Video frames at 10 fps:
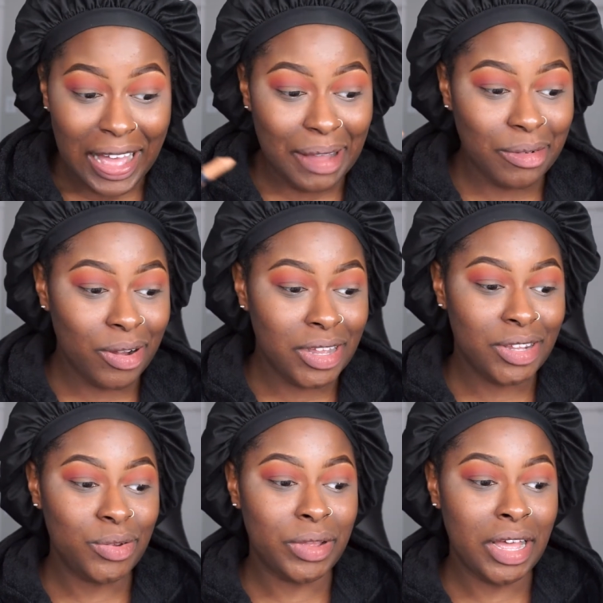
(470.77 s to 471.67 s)
I'm
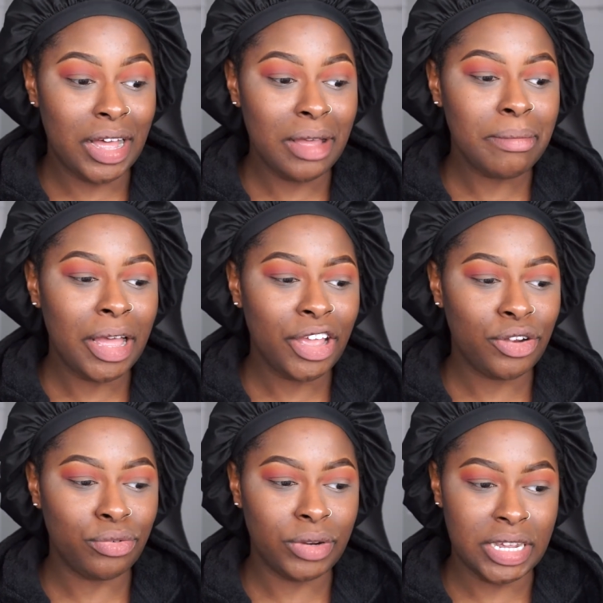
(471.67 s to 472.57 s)
going to cut my
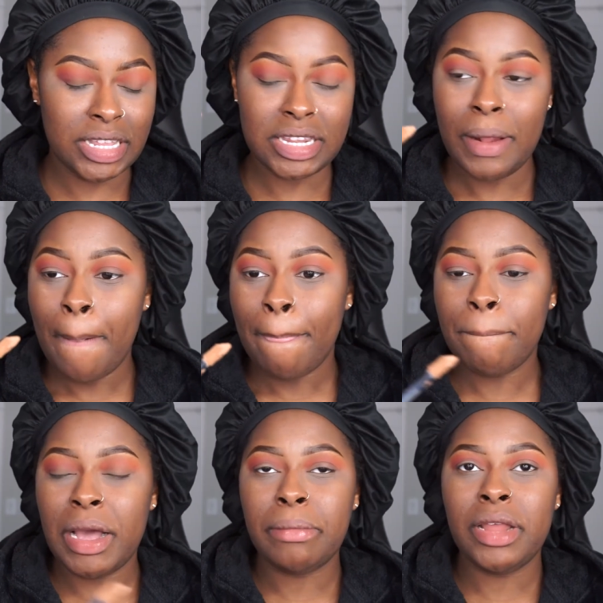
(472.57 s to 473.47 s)
crease
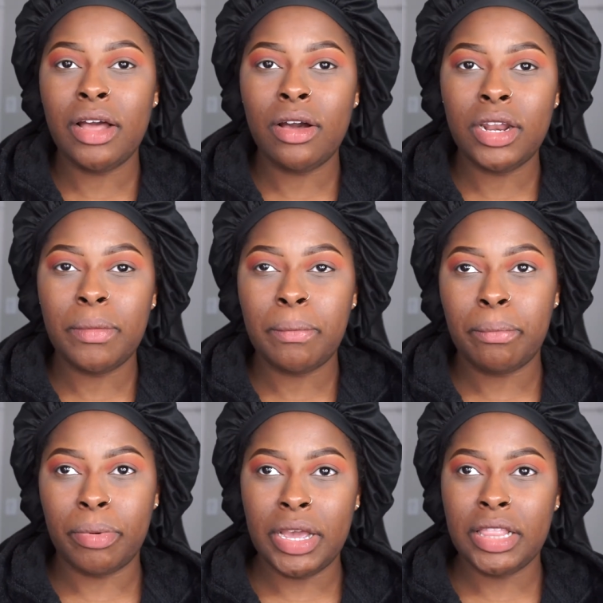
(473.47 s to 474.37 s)
but I'm not gonna
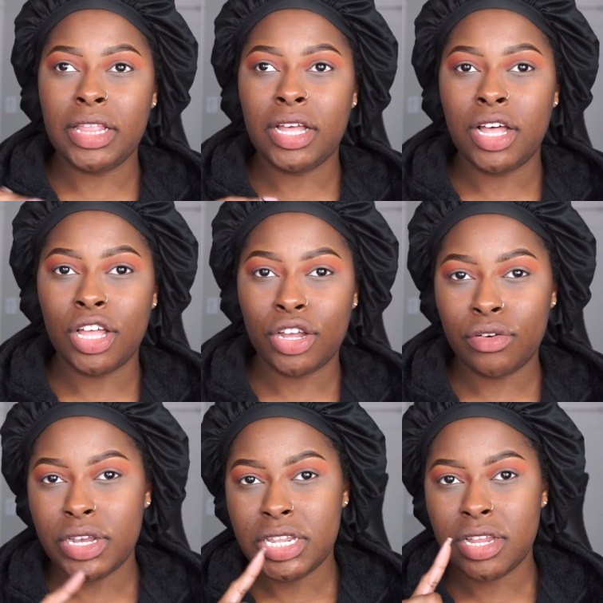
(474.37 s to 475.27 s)
bring the cut
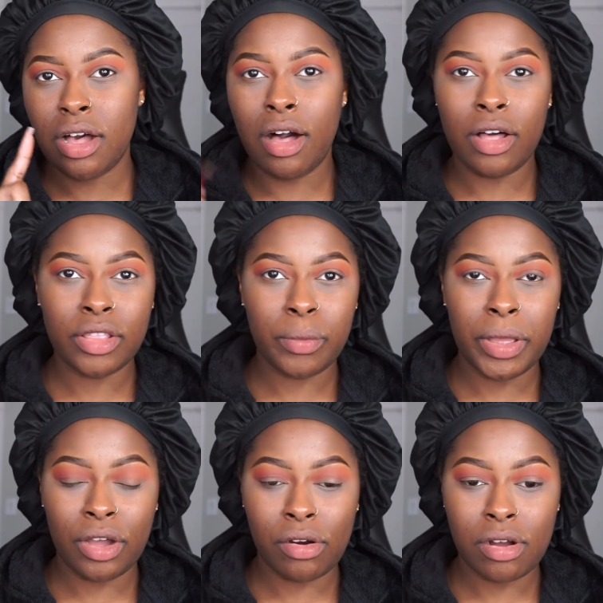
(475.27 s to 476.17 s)
crease all the
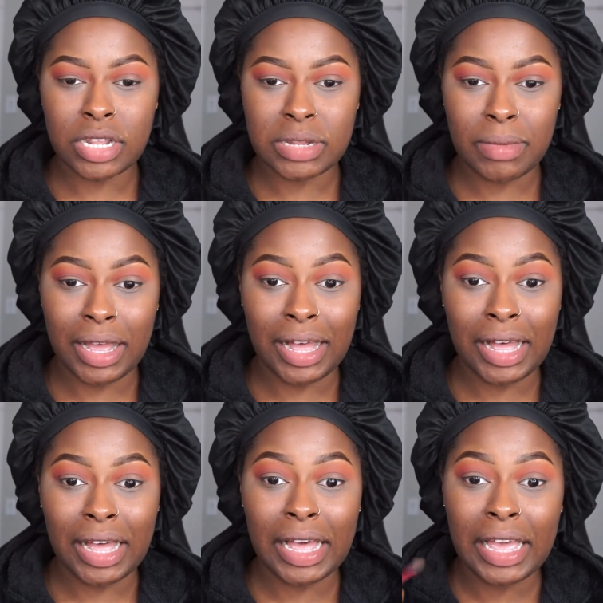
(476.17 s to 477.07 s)
way across my
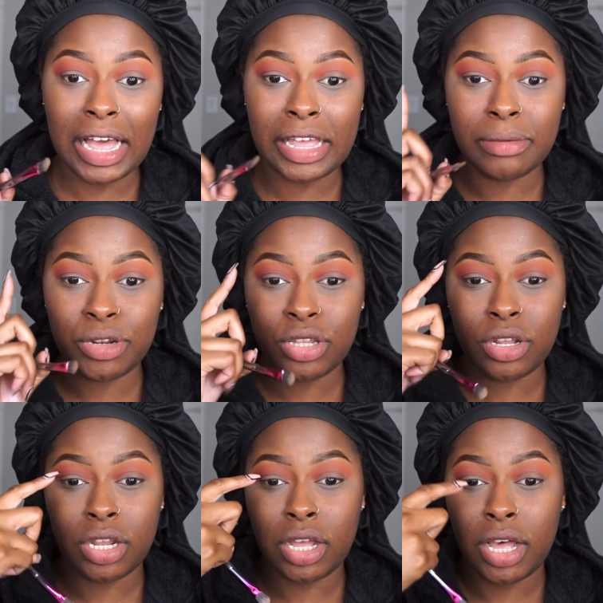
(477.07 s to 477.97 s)
eye. I am just
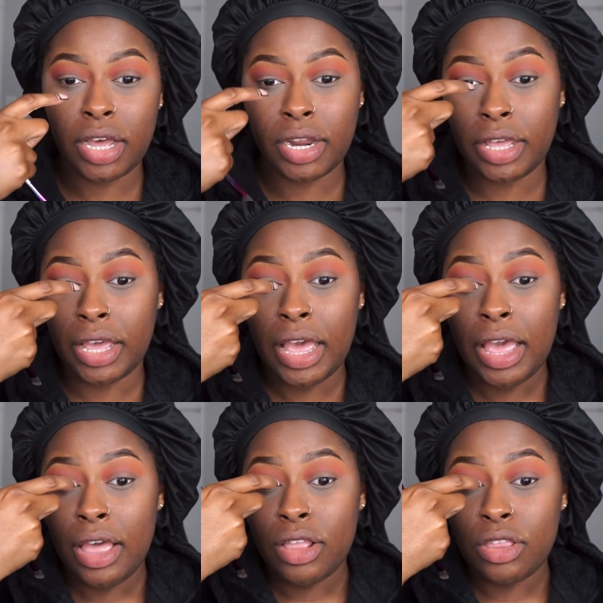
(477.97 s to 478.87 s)
gonna cut it
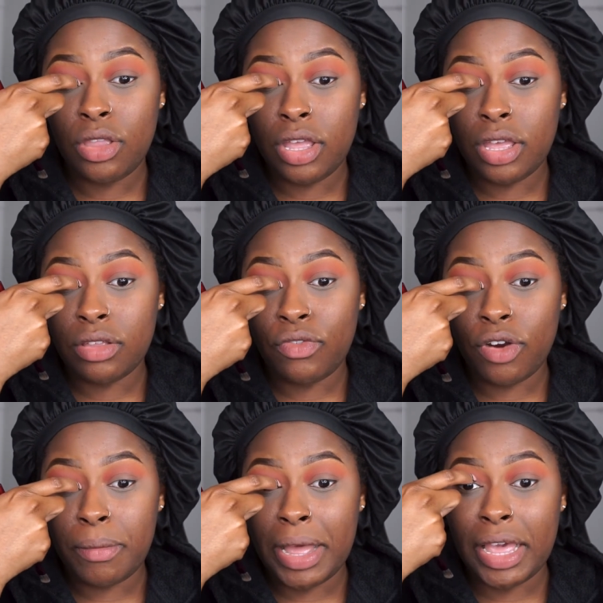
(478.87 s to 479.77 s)

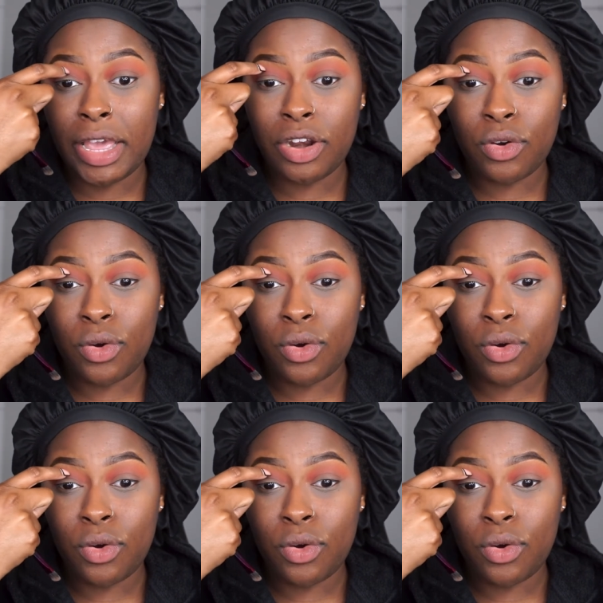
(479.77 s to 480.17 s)
from my inner